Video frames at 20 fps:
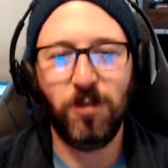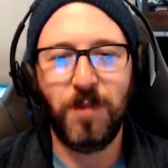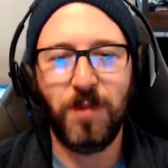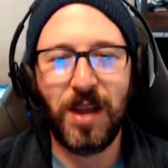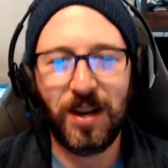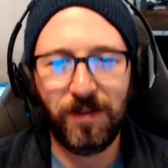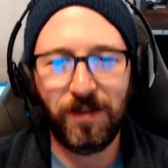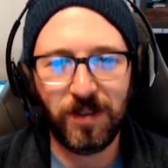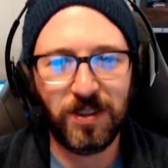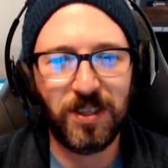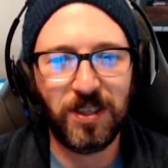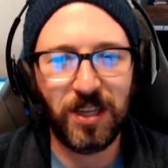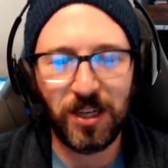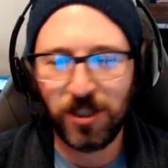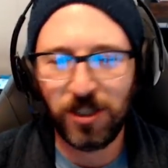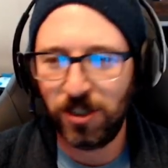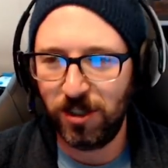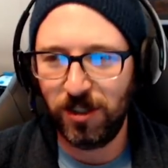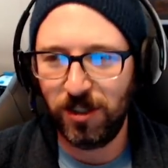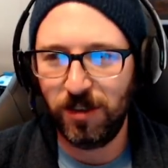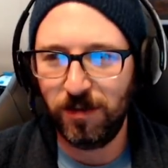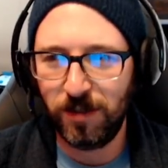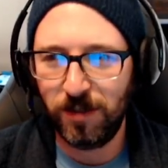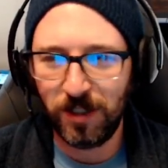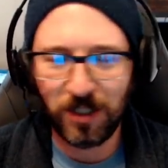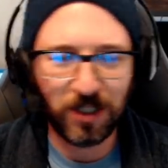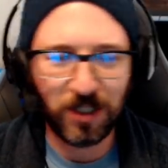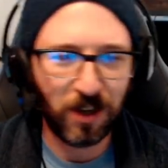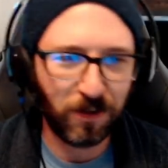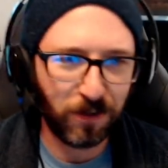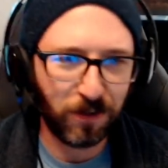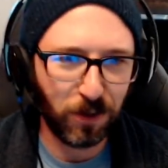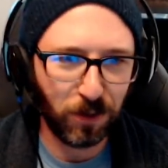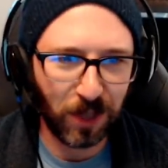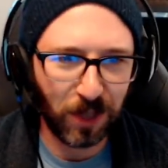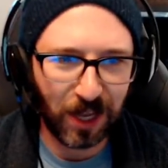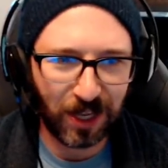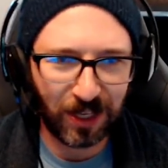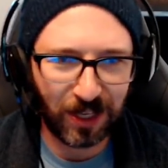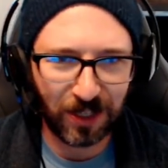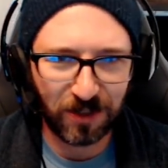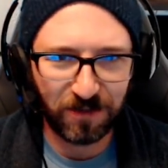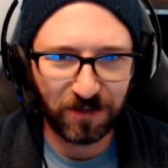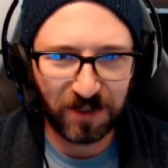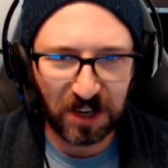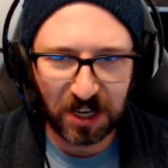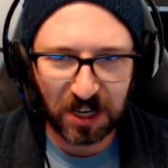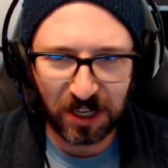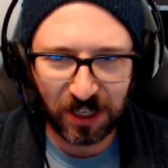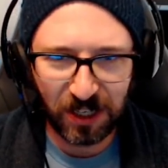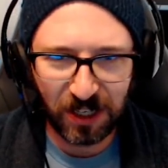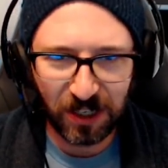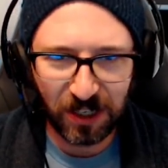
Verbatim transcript: manifestation of the stuff you like is fun.